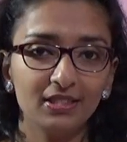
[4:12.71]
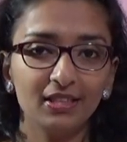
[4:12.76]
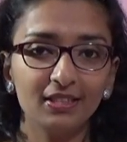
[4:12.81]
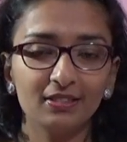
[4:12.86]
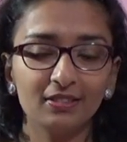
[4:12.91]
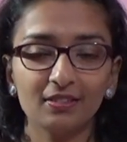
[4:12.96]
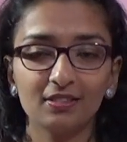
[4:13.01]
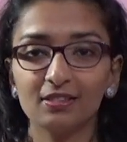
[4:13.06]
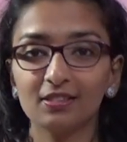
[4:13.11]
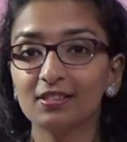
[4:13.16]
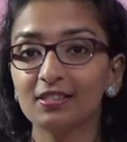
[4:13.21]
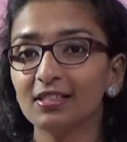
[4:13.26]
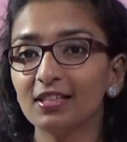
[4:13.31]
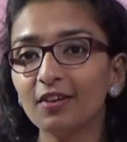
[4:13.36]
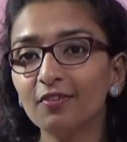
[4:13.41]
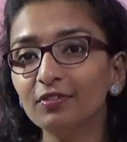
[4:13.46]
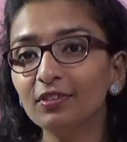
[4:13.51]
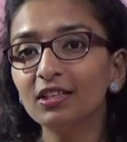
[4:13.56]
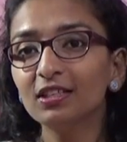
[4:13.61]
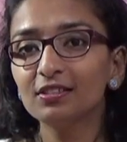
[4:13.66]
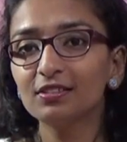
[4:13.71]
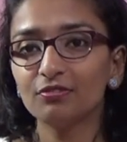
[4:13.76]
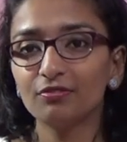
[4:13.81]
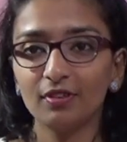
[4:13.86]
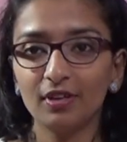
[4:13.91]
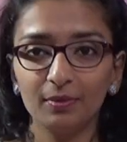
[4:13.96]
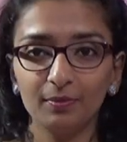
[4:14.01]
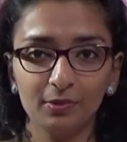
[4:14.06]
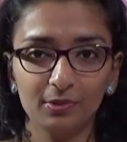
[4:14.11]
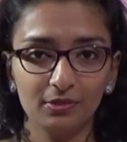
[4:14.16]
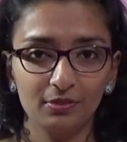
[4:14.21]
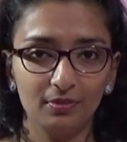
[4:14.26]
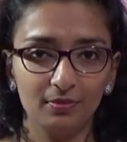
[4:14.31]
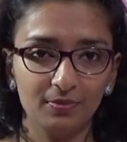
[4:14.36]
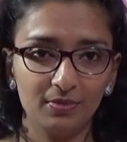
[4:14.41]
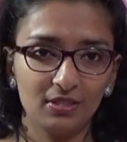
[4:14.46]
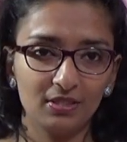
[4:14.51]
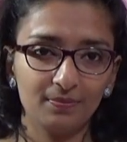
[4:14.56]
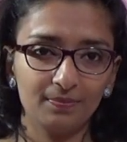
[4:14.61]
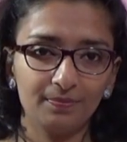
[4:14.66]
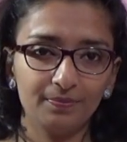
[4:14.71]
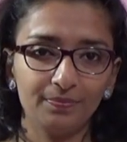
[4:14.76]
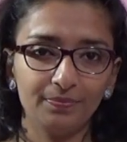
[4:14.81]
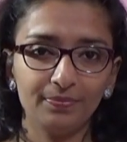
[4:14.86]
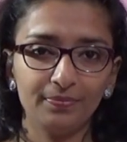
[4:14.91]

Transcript: that is 70S ribosomes.